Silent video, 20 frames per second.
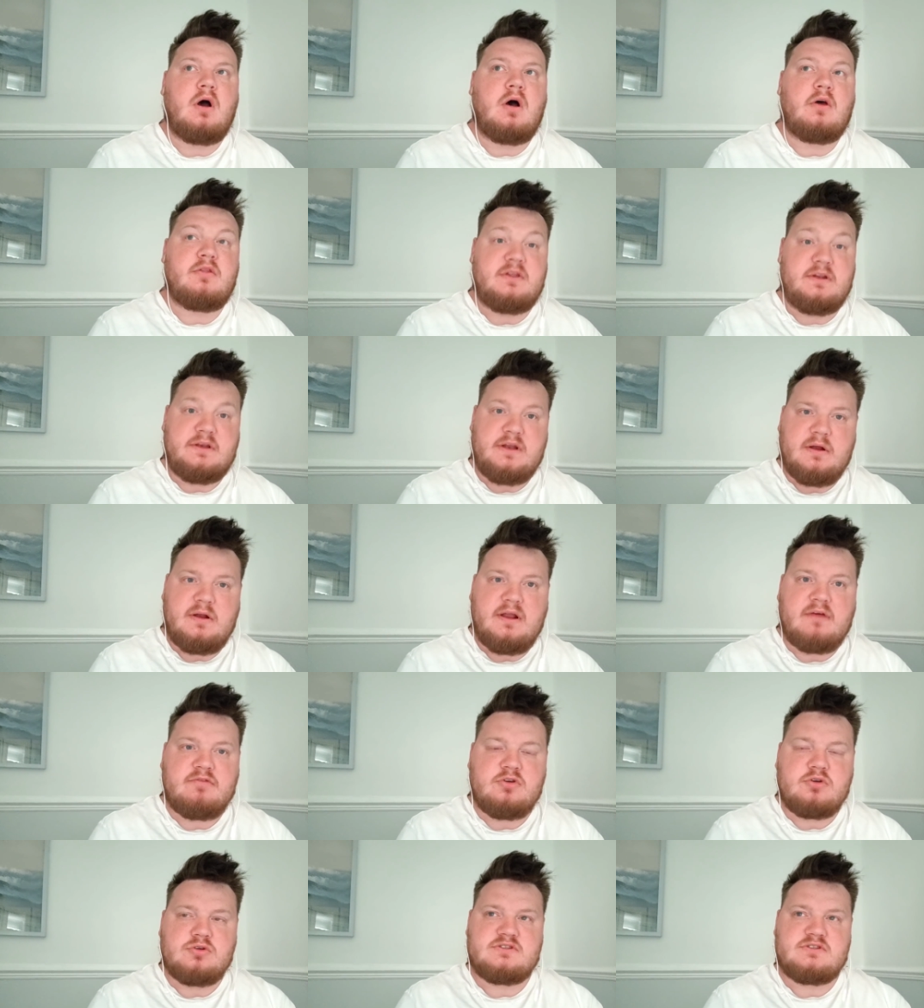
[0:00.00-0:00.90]
I think they'll
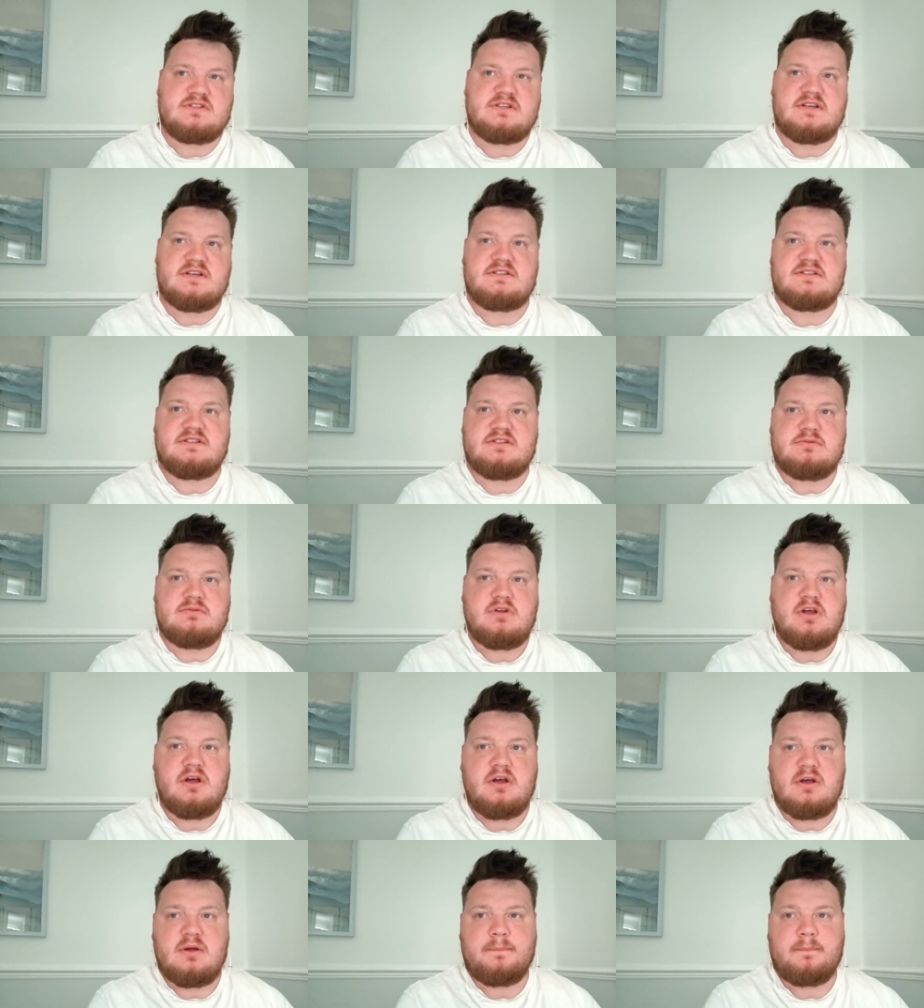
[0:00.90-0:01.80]
have a good season.
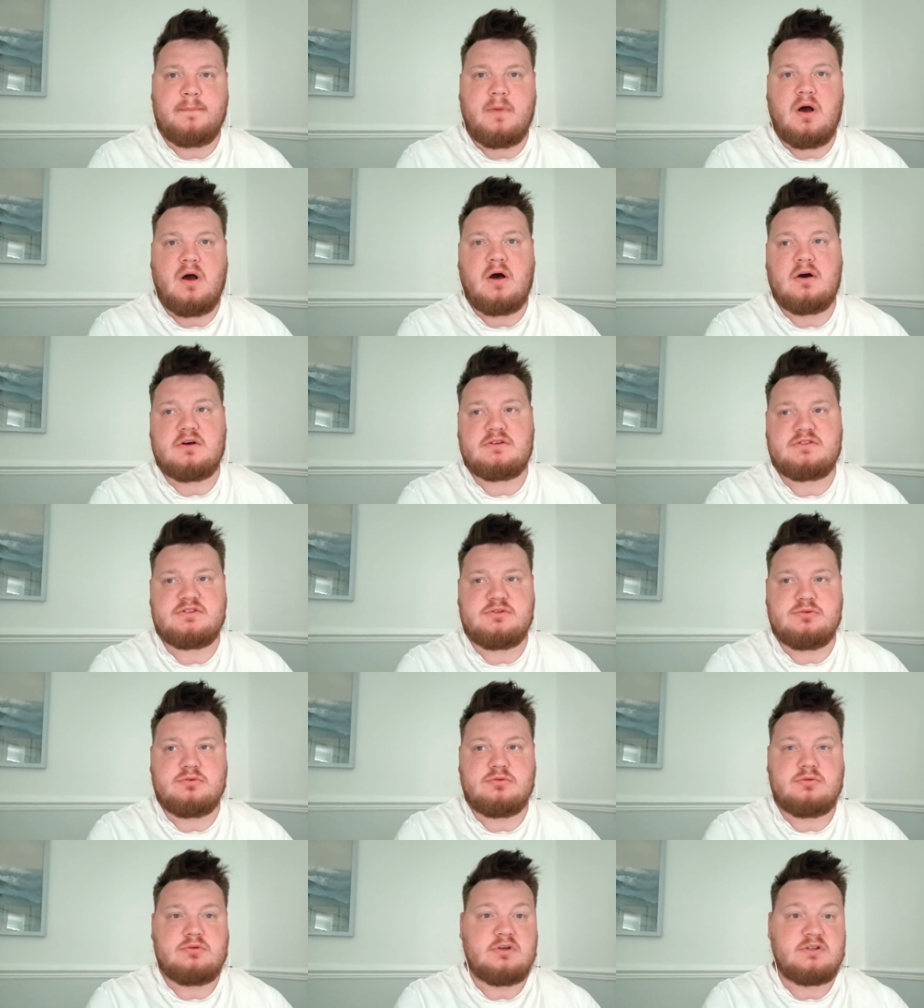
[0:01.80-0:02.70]
Um,
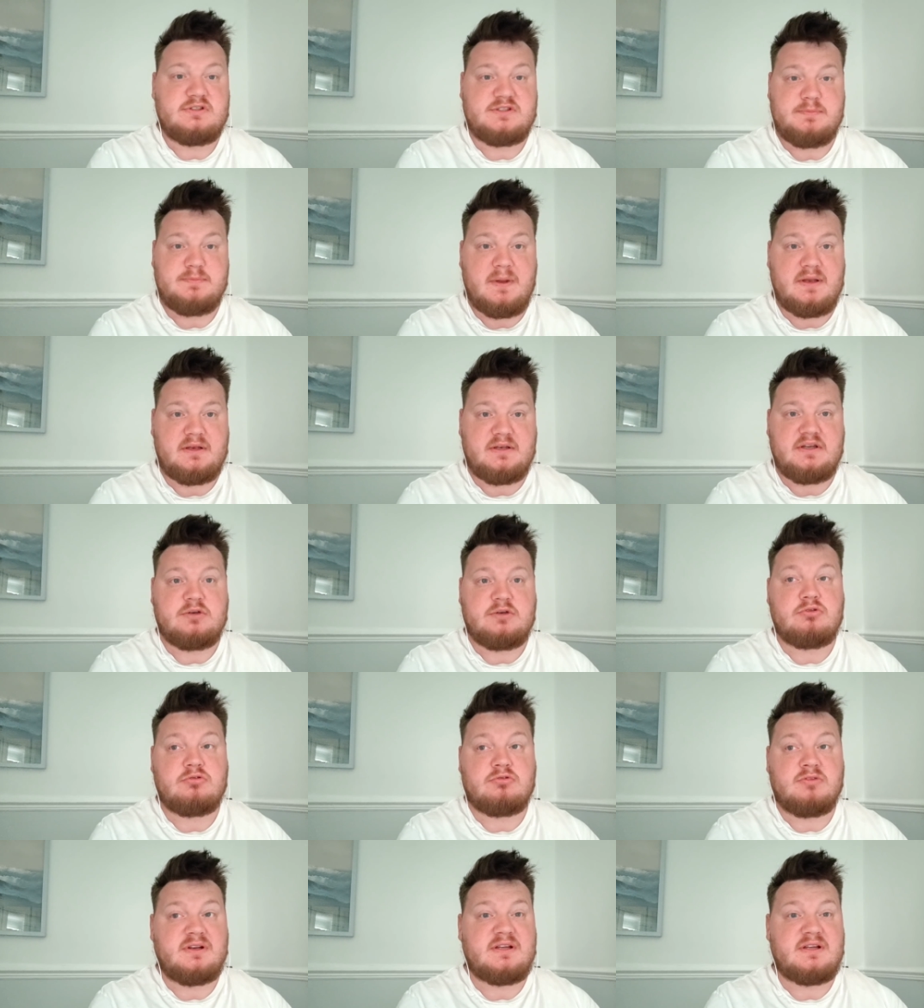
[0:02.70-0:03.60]
Arsenal are
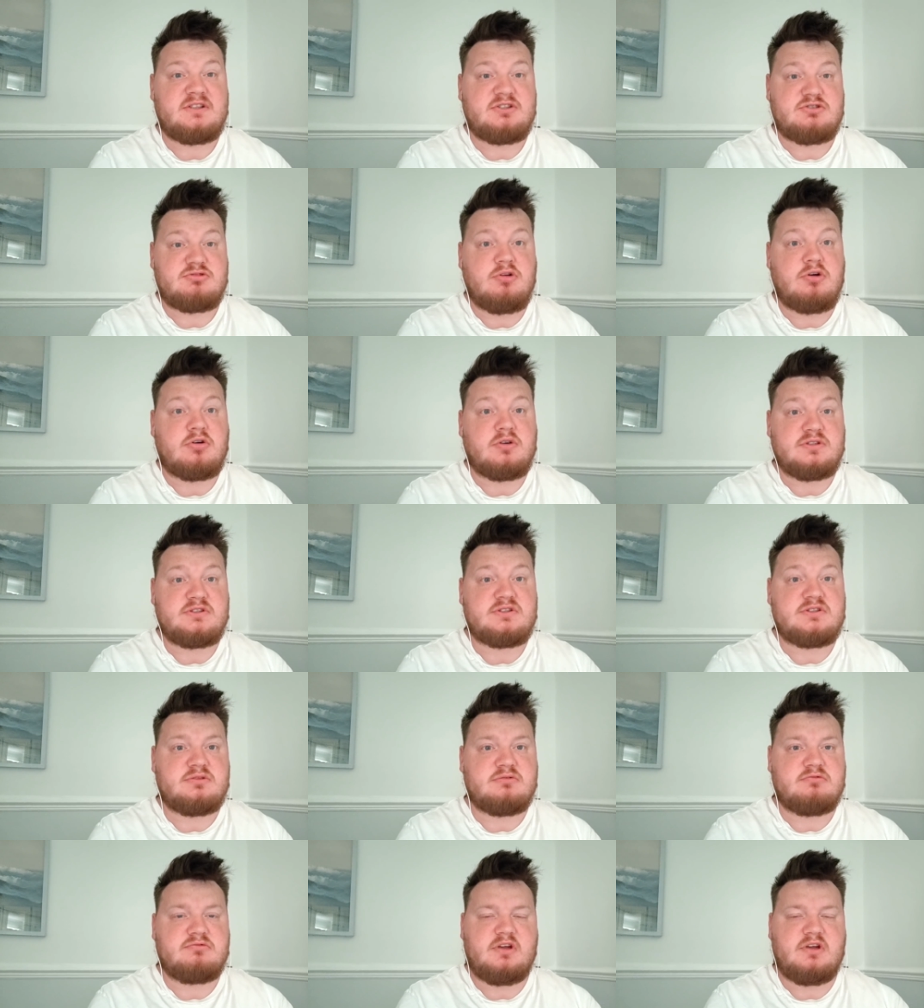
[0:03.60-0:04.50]
spending, or at least trying
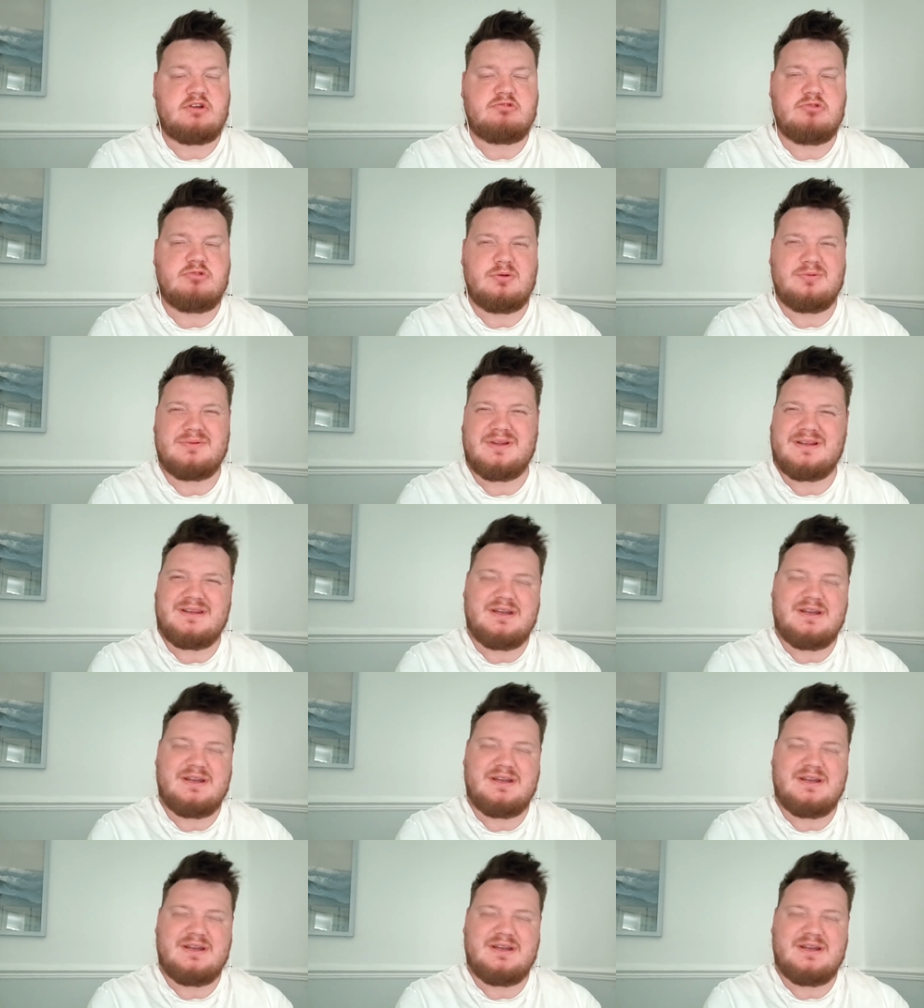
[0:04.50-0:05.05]
to recruit.